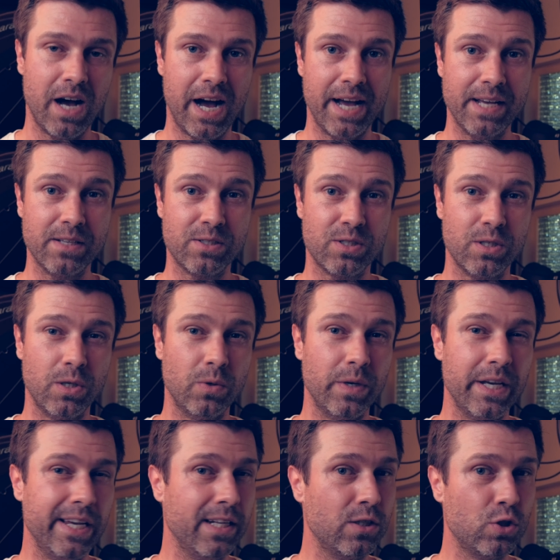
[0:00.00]
ISO
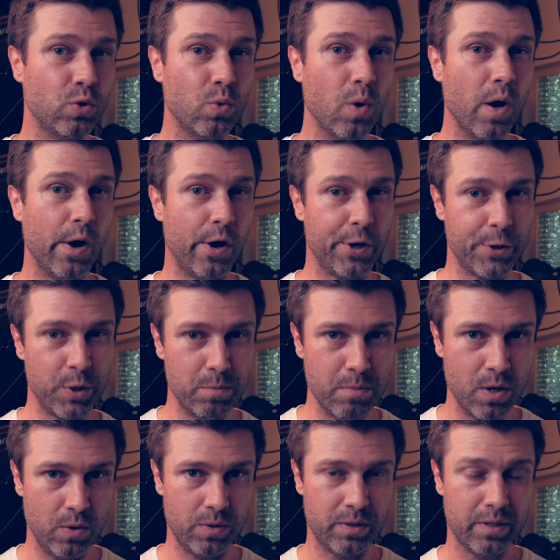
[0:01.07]
into auto
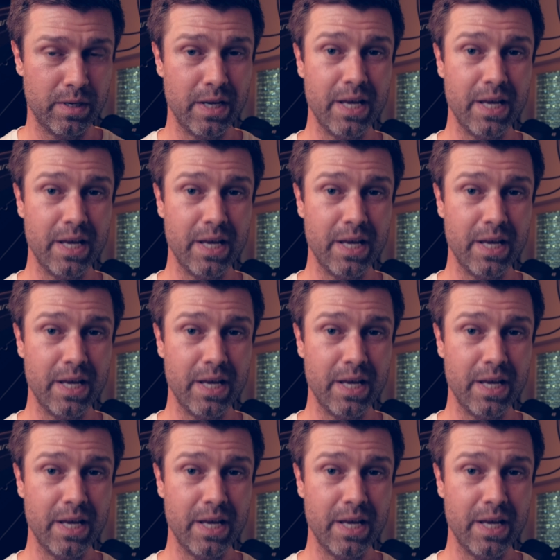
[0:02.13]
mode,